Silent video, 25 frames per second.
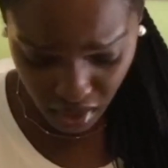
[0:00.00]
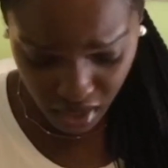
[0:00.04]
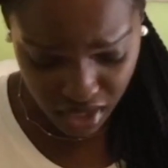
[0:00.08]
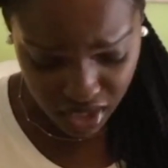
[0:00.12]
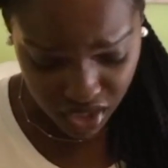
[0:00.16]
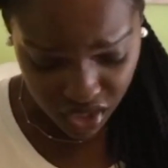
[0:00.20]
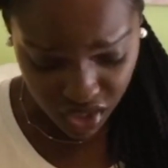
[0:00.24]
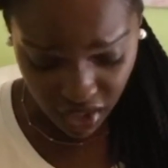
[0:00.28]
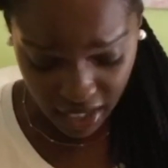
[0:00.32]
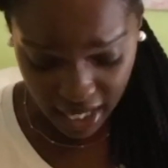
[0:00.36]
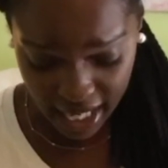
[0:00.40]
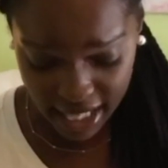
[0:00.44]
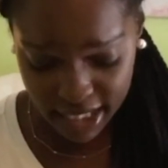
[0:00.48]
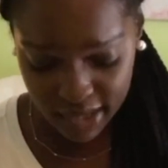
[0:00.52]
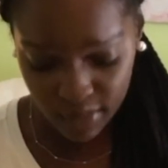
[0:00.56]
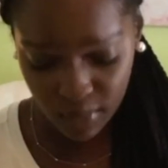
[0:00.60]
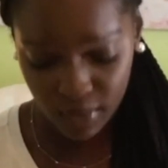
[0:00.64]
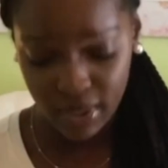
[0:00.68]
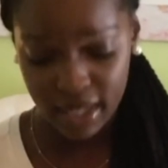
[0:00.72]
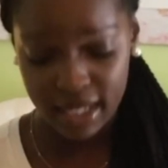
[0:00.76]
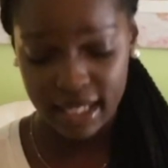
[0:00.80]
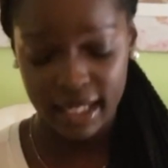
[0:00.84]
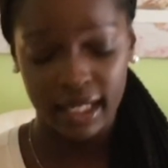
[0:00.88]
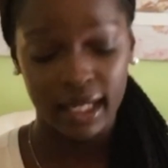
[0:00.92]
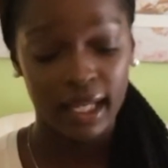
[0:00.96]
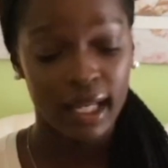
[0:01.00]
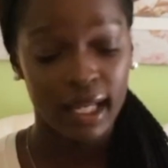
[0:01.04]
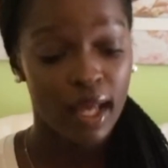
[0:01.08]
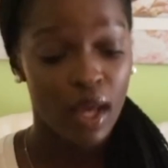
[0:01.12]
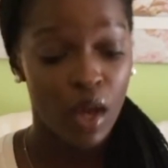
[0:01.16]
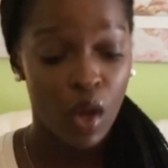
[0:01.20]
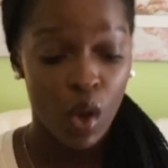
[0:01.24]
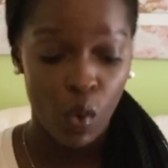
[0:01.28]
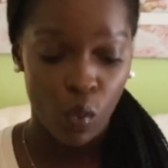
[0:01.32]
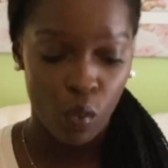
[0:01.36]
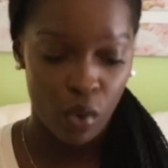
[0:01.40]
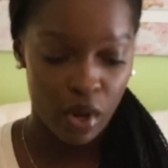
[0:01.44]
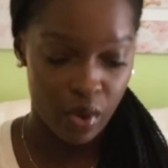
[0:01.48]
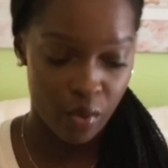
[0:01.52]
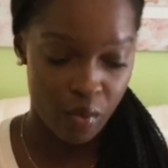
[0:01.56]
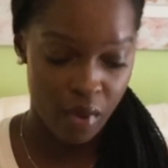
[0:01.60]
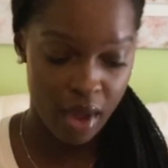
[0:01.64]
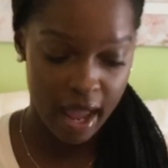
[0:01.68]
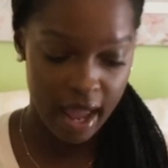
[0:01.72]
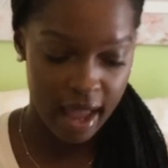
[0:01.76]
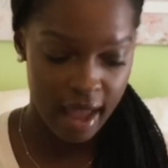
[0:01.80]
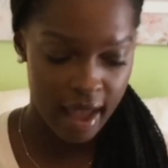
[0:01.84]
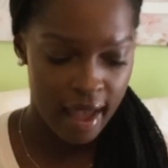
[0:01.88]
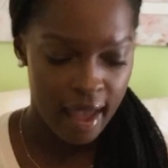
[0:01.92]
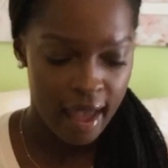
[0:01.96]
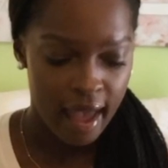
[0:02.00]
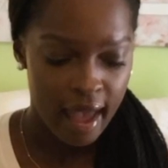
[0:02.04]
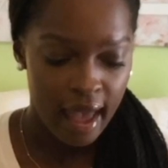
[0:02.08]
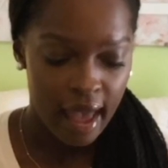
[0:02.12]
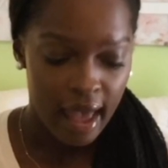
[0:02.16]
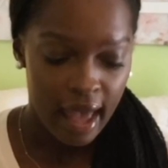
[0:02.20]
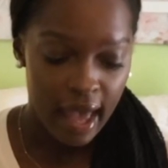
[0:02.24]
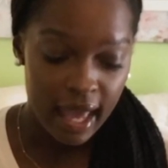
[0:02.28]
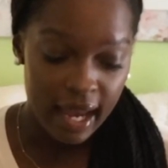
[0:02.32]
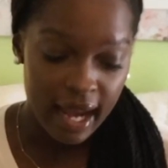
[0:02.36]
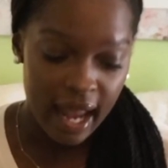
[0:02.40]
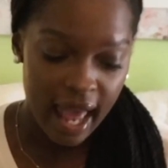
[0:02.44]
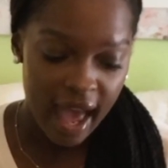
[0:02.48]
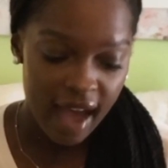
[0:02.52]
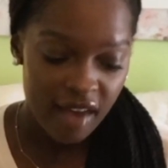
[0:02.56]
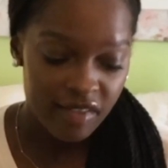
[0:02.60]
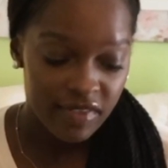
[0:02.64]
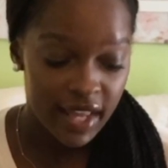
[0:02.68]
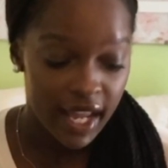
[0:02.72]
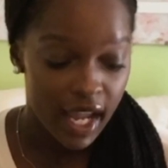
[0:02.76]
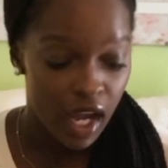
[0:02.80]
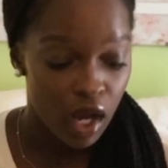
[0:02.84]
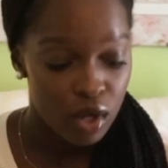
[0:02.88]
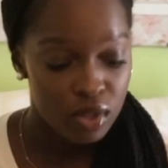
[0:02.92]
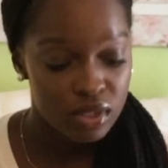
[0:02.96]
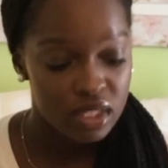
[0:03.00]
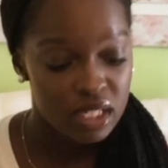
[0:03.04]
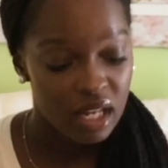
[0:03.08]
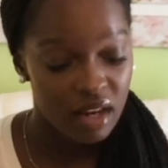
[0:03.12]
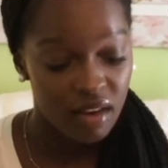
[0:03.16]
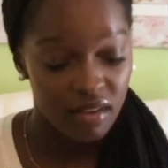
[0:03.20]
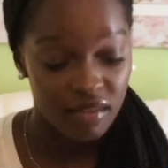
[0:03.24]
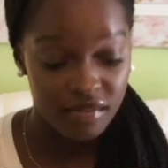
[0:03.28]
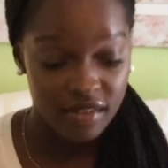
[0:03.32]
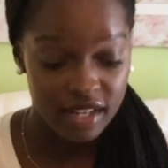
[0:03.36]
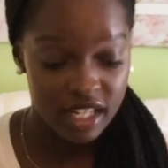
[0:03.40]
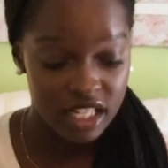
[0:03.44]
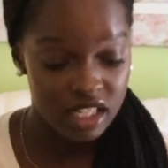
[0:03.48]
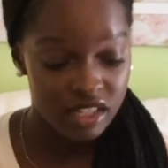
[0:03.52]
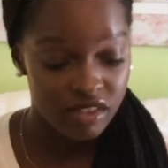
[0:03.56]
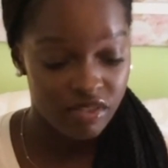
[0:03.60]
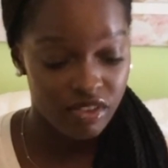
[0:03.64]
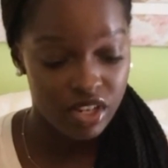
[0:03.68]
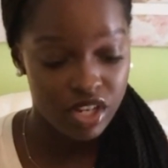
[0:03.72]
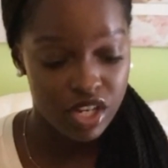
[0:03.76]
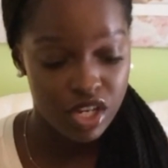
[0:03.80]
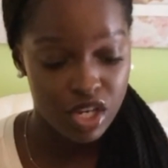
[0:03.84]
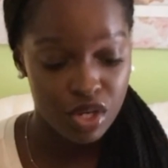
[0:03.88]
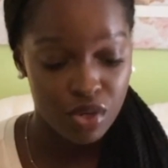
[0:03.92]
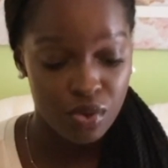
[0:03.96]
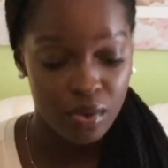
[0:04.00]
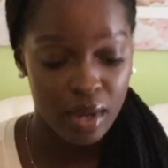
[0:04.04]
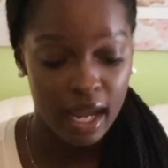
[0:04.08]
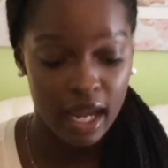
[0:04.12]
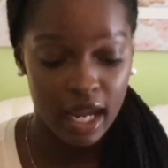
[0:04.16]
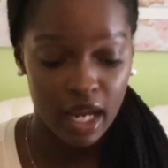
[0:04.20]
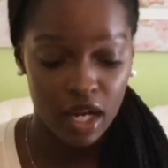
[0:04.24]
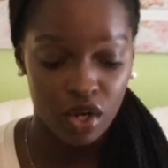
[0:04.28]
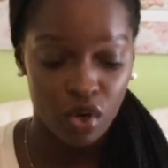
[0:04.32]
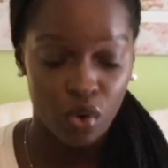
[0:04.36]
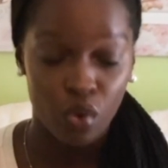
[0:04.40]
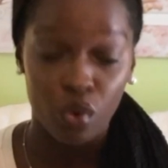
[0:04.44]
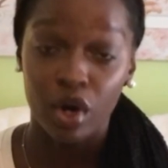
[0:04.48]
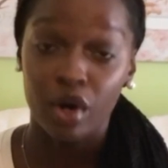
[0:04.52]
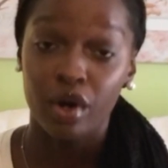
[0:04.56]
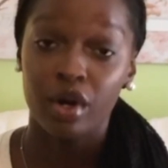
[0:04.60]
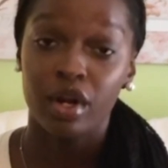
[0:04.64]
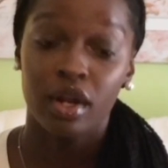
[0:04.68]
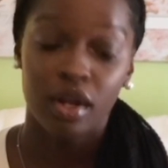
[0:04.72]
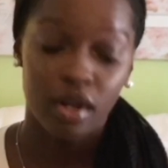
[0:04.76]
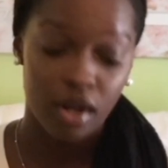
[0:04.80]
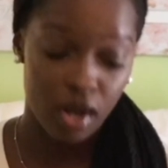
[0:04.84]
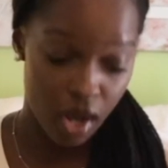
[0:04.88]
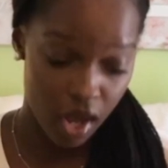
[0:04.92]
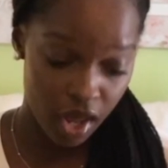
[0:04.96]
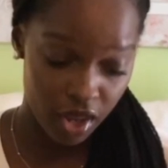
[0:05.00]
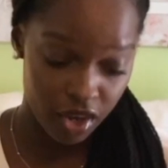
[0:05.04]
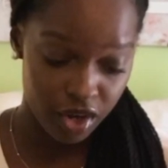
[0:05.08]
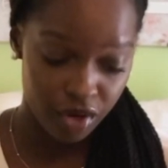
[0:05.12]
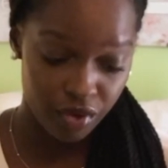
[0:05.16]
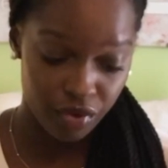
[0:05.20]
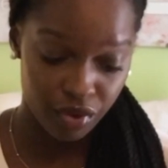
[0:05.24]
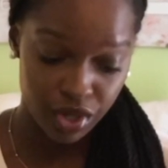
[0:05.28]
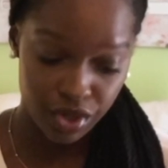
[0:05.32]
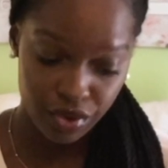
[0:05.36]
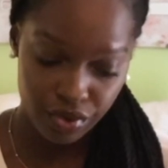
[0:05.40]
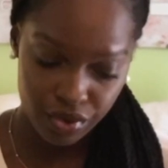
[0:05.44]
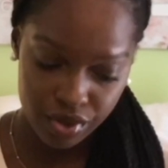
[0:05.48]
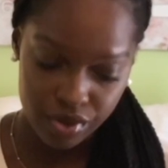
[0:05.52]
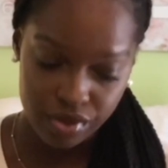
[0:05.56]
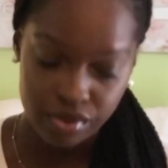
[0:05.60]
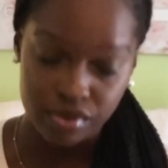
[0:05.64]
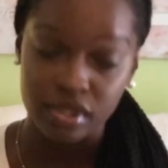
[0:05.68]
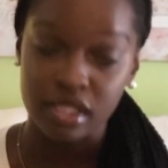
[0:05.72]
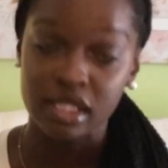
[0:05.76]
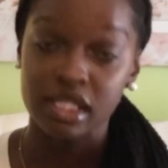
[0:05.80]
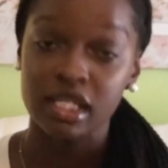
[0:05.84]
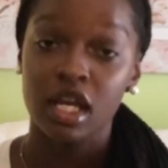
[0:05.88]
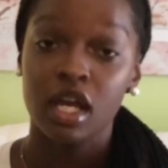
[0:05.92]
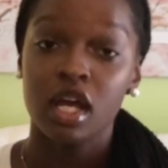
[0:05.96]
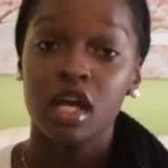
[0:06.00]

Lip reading: So that's one way. And have they hosted events for you and or other recruits?